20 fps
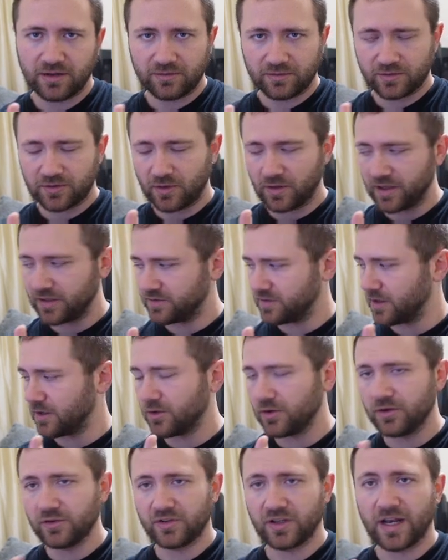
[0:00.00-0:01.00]
so let's say you're
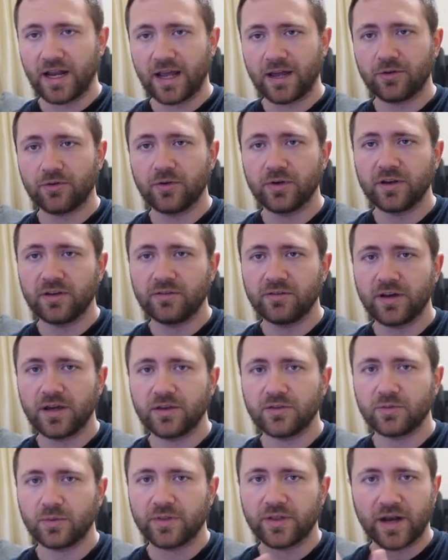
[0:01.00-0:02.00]
using an Android
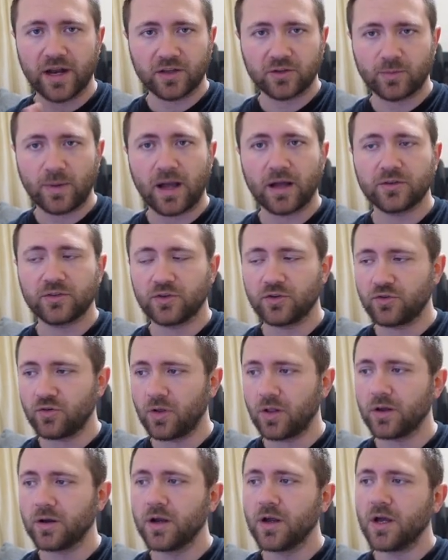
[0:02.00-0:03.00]
device with an Xbox
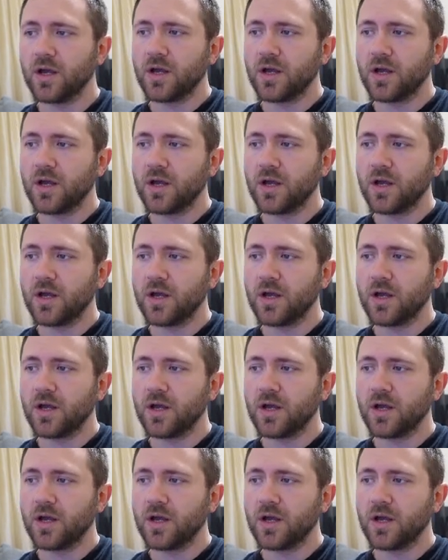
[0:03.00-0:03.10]
controller,